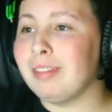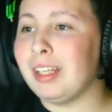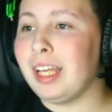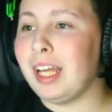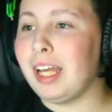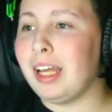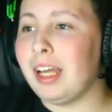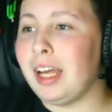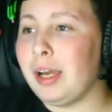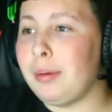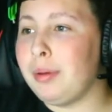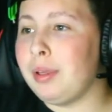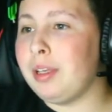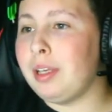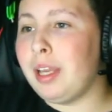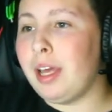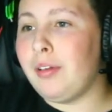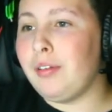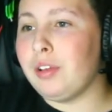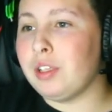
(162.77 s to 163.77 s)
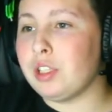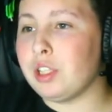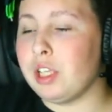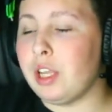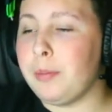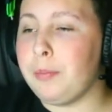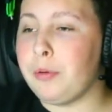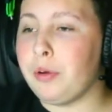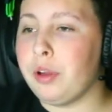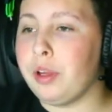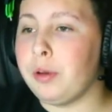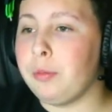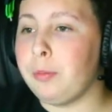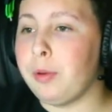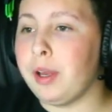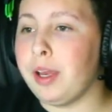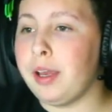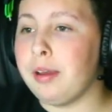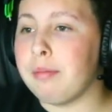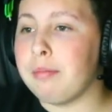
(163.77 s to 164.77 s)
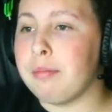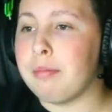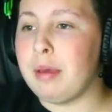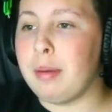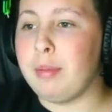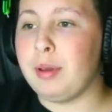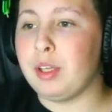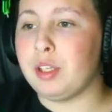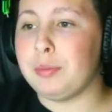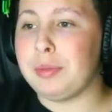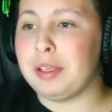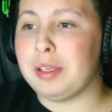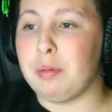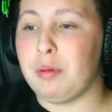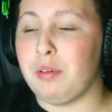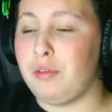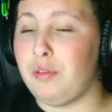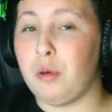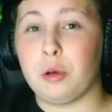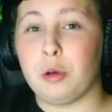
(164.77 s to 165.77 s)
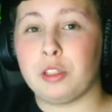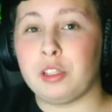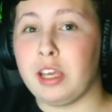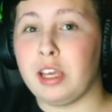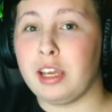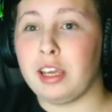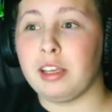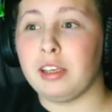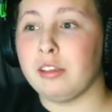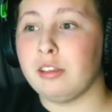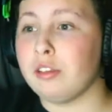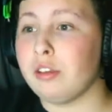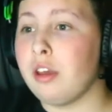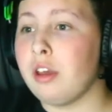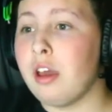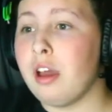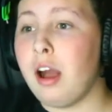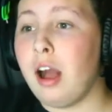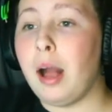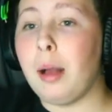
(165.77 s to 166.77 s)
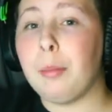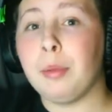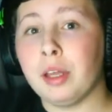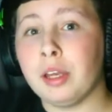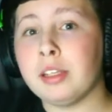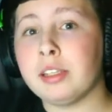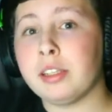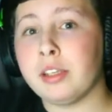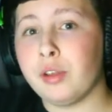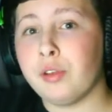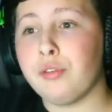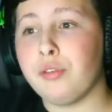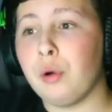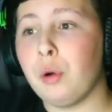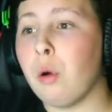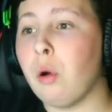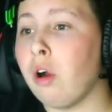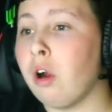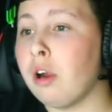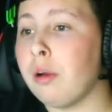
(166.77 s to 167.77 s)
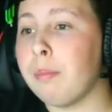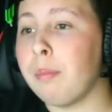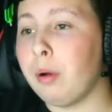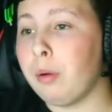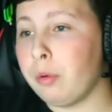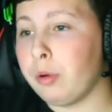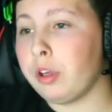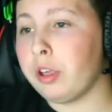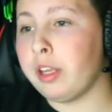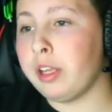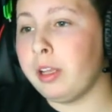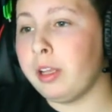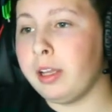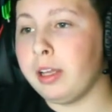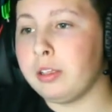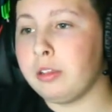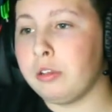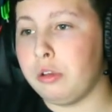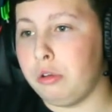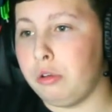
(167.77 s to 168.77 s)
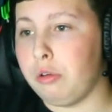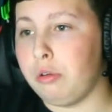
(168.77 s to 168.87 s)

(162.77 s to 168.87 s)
I mean, if it's slippery and wet, maybe it's meant to be 4 seconds. I'm going to say 4, but we're going to click 2.